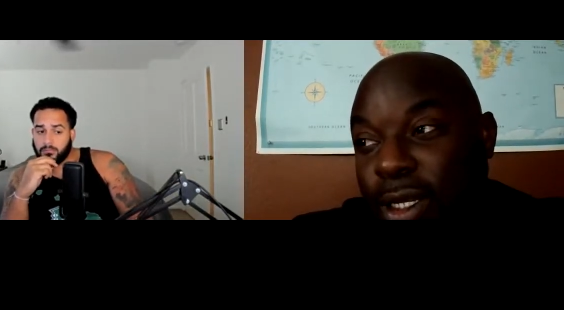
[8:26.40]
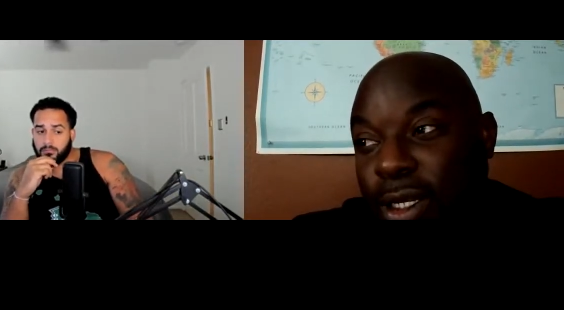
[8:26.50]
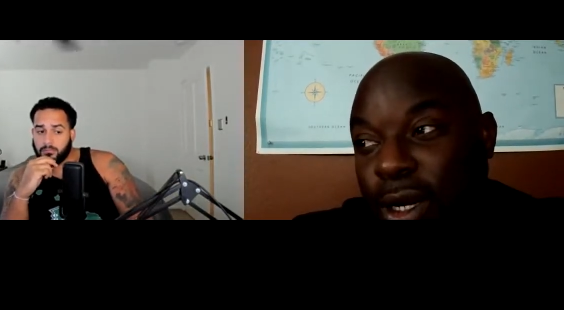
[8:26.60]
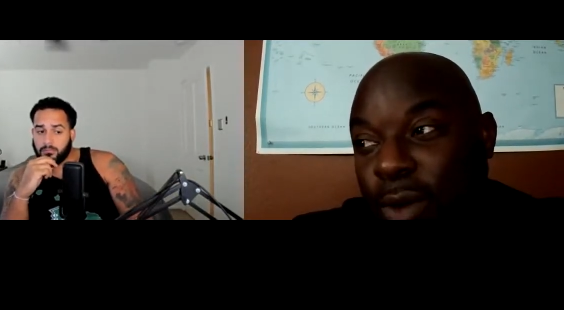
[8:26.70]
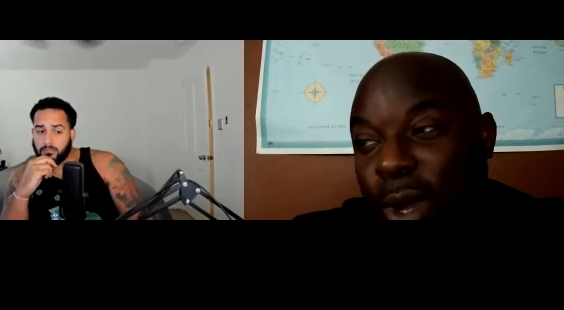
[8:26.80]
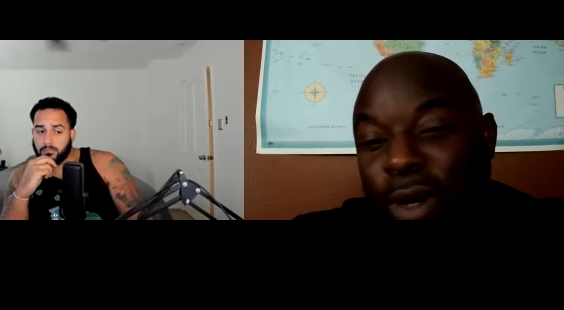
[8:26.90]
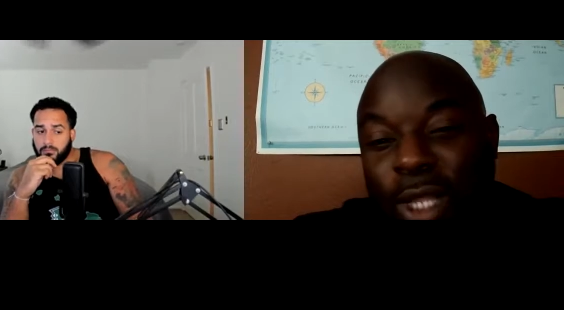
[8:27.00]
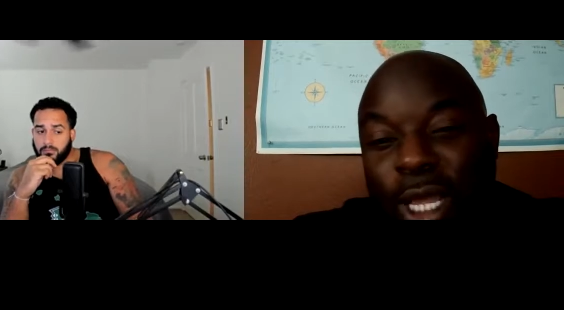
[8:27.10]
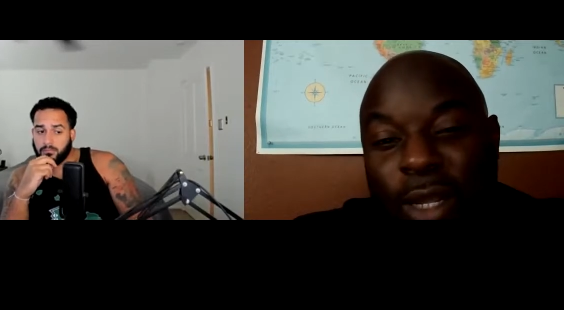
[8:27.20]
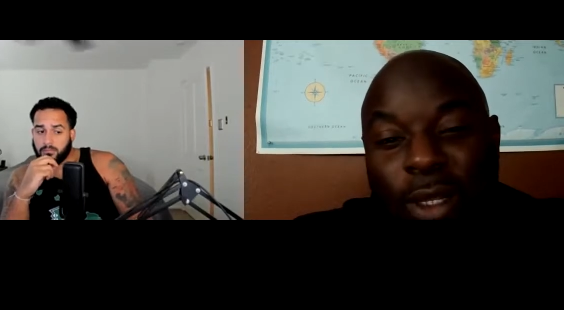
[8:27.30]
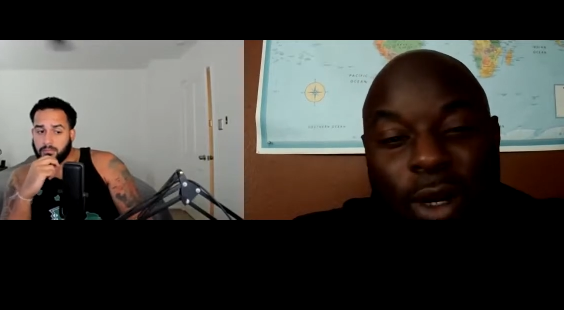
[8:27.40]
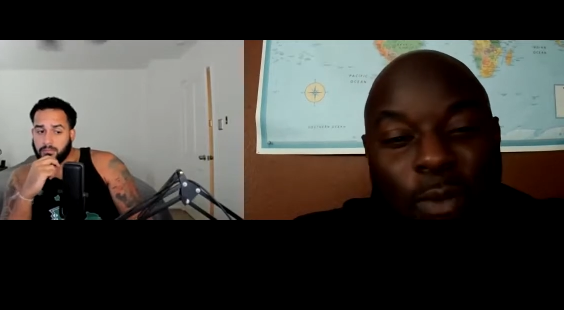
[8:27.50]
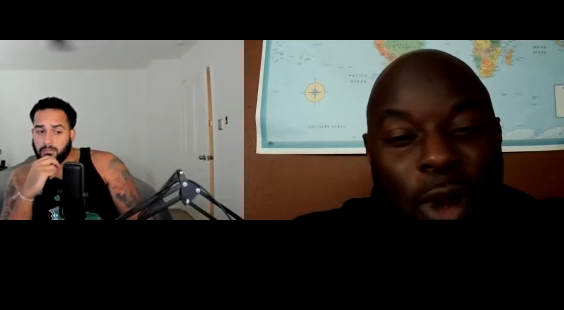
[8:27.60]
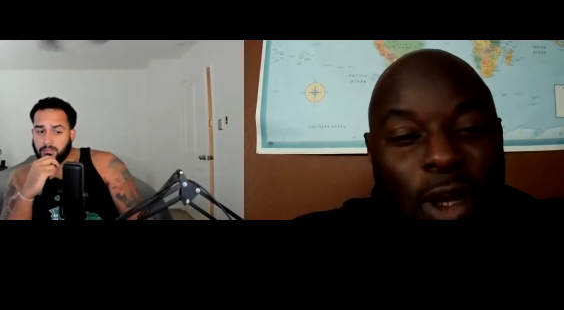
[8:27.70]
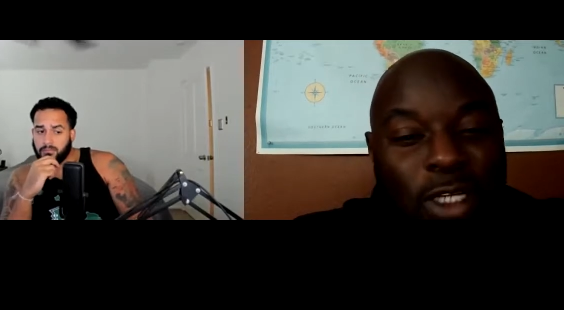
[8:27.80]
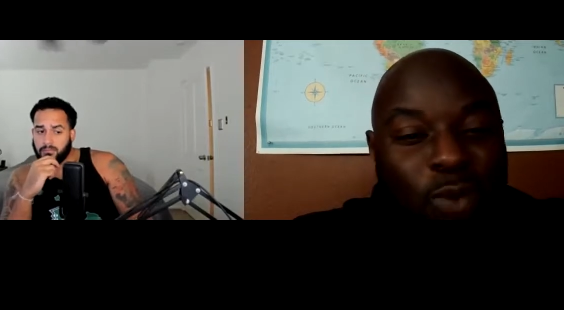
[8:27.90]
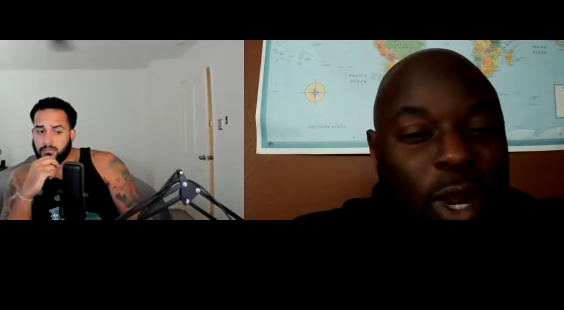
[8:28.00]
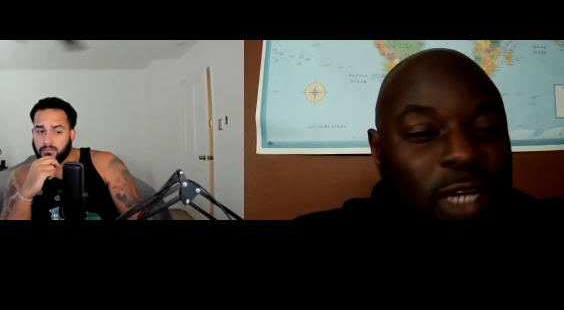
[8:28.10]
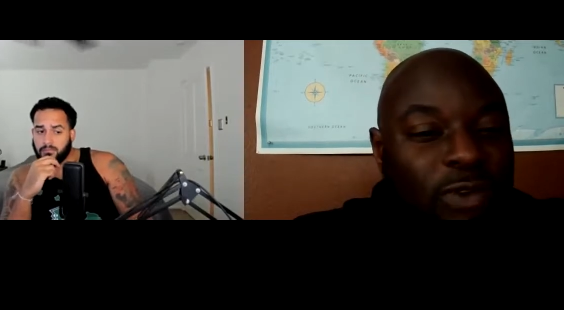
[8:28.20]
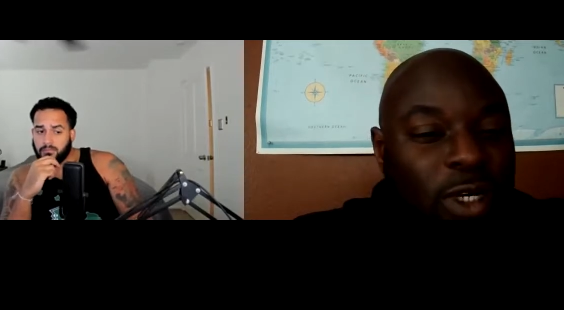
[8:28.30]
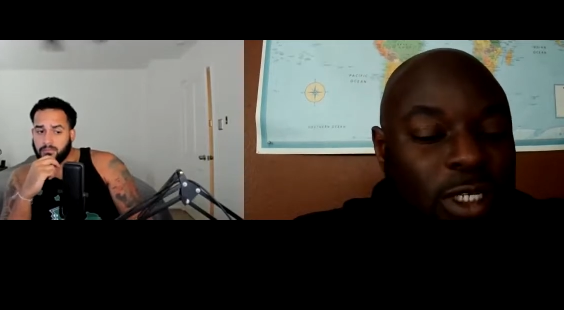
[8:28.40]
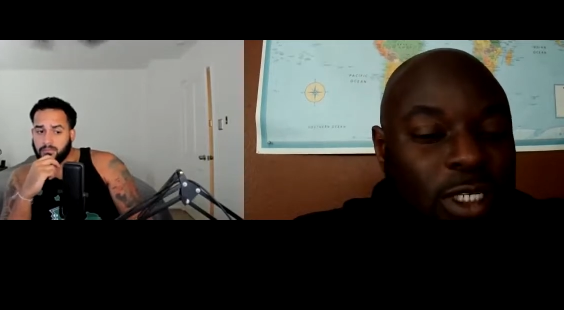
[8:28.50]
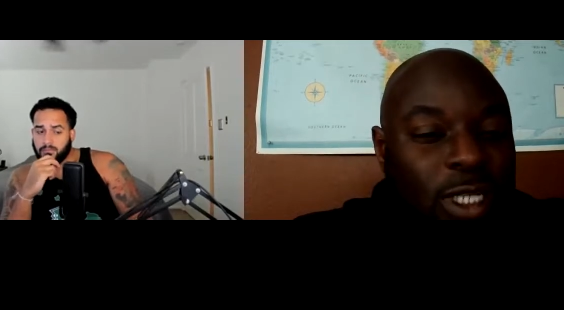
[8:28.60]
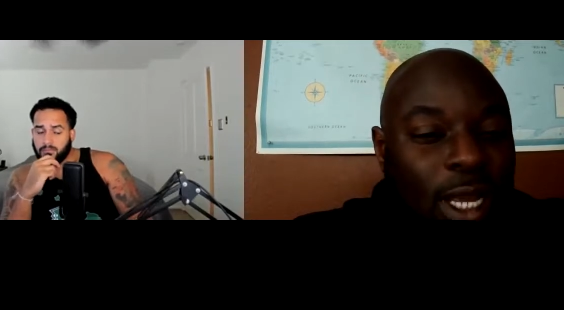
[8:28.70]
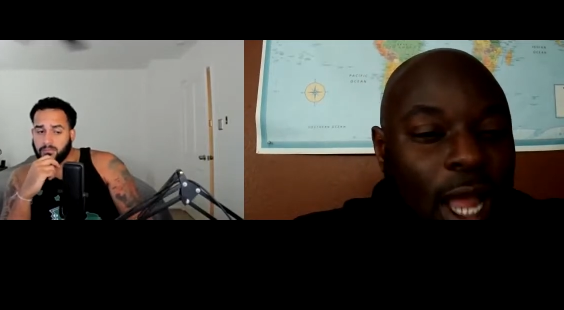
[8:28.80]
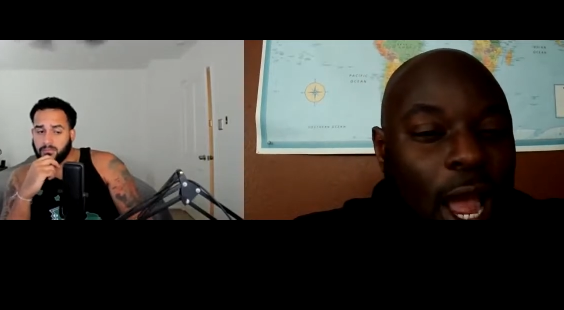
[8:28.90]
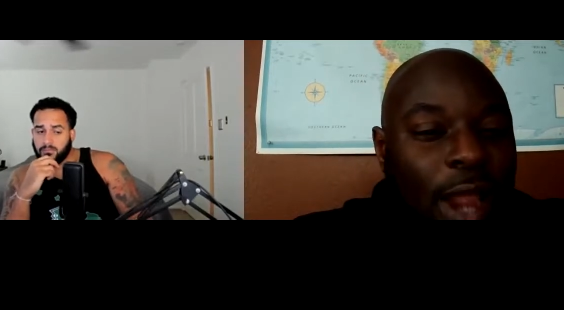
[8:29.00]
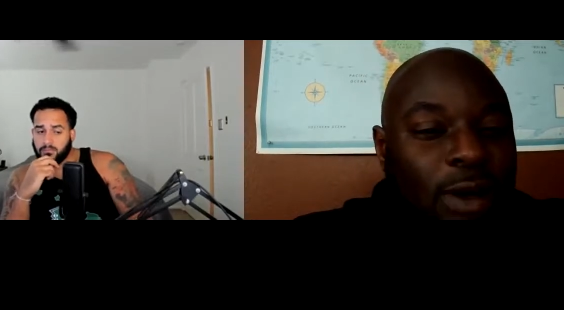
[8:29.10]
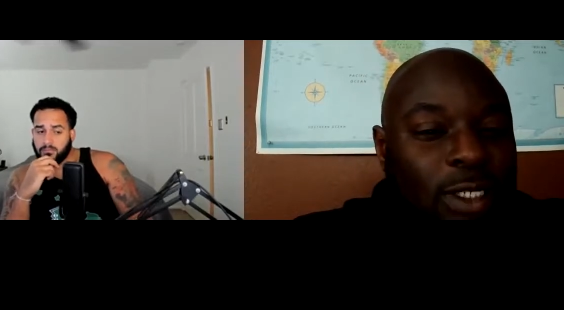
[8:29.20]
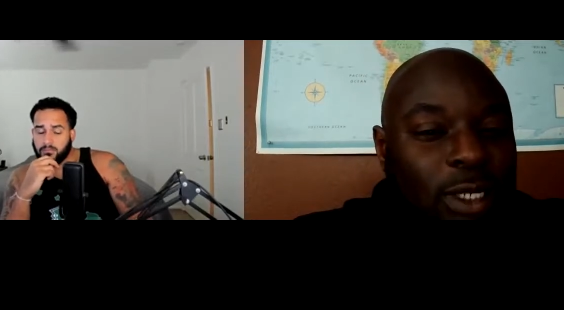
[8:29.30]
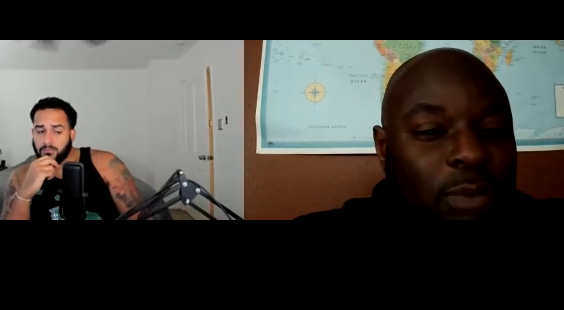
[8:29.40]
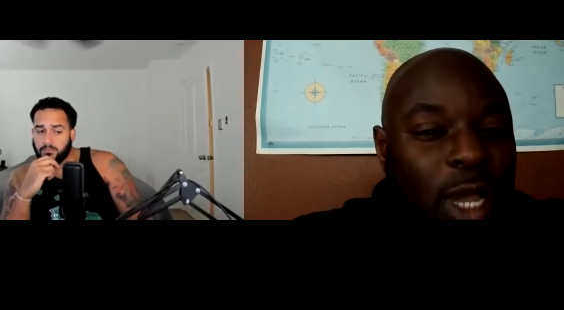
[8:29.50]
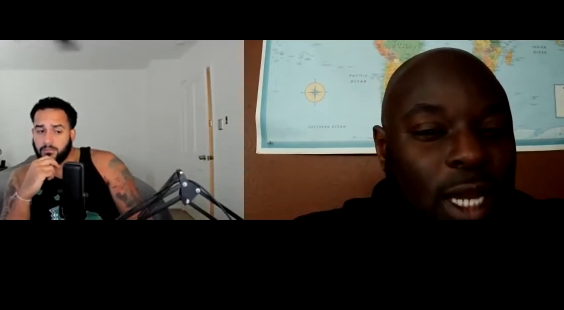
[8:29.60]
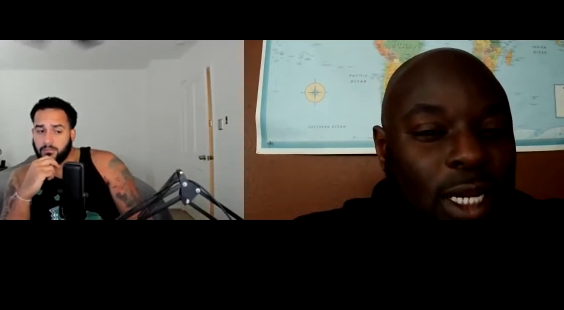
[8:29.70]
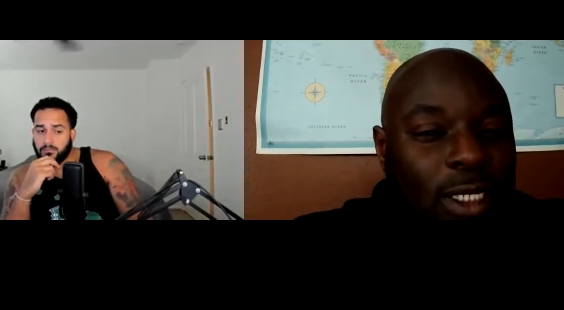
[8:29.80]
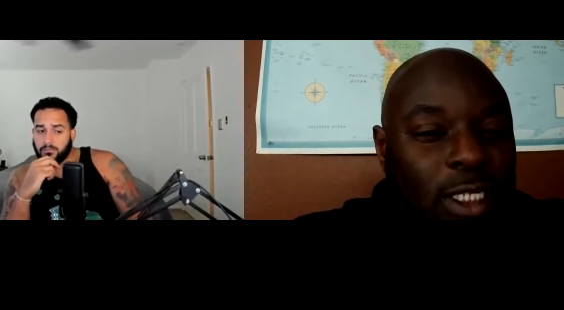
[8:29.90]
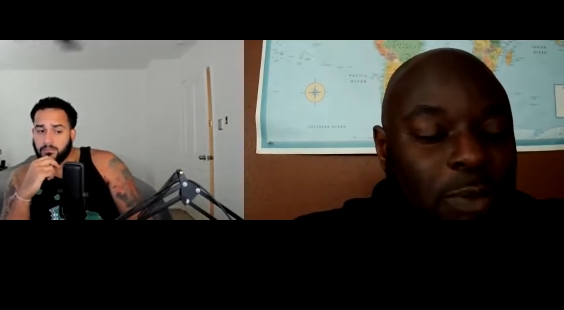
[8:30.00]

Speaker 1: you know, why don't like you know Marcus Rashford could just like hire somebody